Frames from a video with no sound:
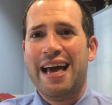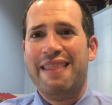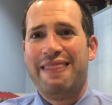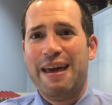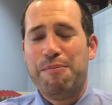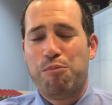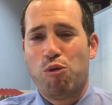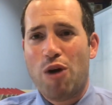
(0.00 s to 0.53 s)

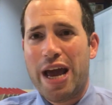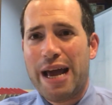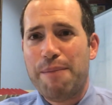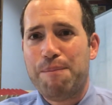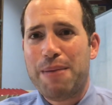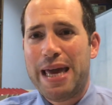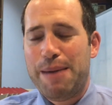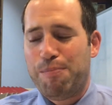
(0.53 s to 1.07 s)
They bring
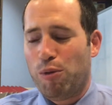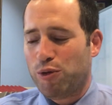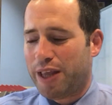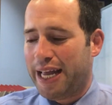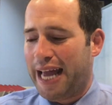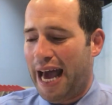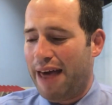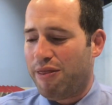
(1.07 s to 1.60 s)
people
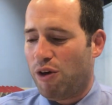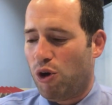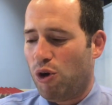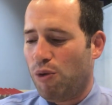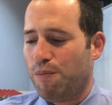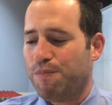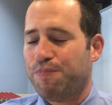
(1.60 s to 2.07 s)
together.